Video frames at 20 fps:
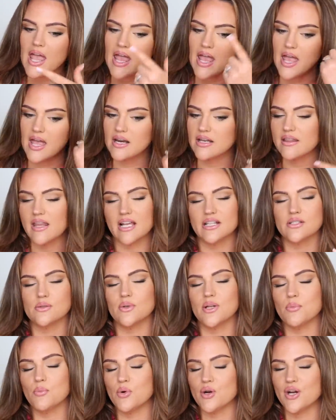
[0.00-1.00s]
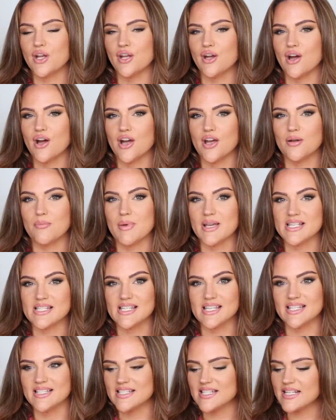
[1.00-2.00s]
And that's what I'm wearing on my
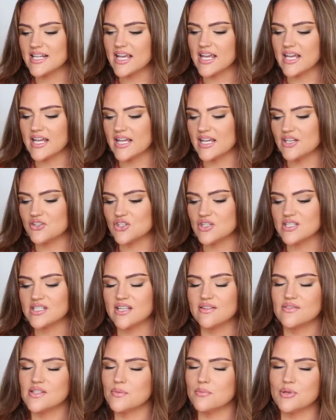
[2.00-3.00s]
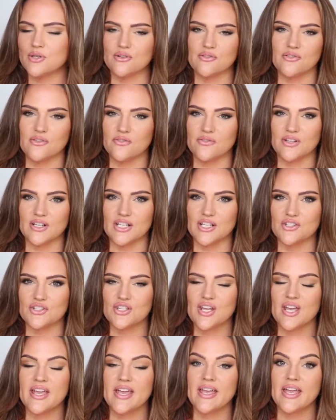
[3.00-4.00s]
skin today. It just gives a beautiful
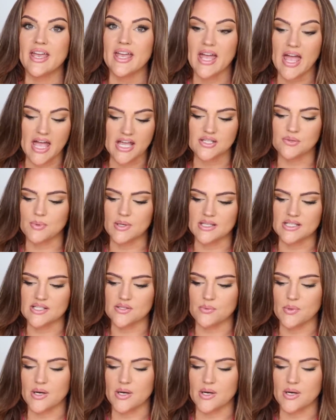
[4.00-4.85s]
finish as well as